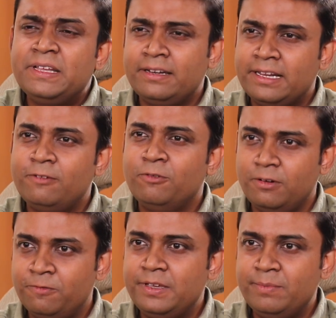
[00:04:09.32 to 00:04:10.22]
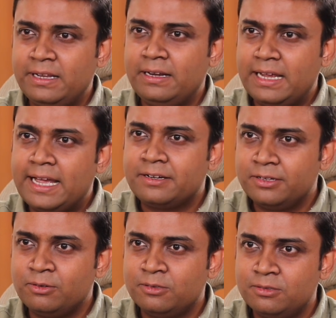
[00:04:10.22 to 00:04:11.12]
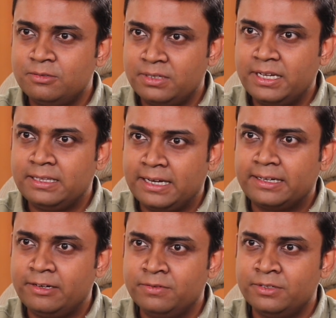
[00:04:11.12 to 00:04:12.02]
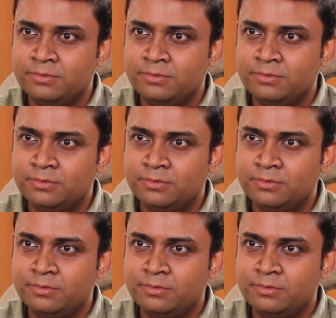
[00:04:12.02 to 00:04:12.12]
Very rare for a female actor also to get that kind of a